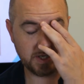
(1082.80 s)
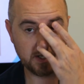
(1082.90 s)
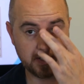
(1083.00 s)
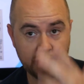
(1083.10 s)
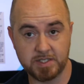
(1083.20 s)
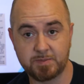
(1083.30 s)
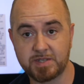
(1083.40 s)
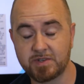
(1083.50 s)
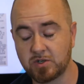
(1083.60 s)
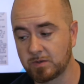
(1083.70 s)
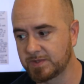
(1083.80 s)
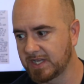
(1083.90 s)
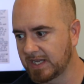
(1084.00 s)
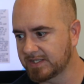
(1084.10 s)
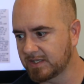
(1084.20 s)
uh, in specific terms
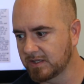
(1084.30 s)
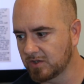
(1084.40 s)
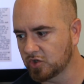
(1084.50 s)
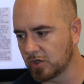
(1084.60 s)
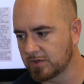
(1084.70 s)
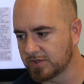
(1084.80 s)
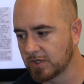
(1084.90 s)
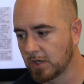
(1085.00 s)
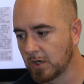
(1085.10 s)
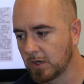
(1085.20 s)
as to Littlejohn's